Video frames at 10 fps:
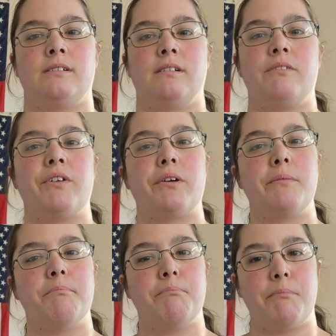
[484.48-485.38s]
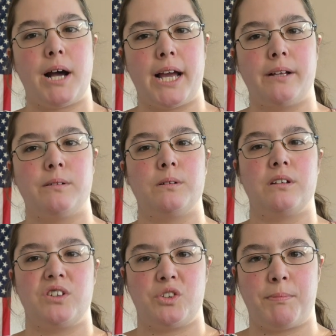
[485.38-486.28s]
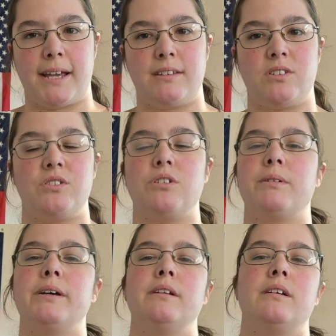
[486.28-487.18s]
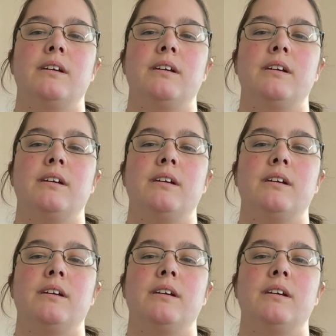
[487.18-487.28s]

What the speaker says: very mild spice to it.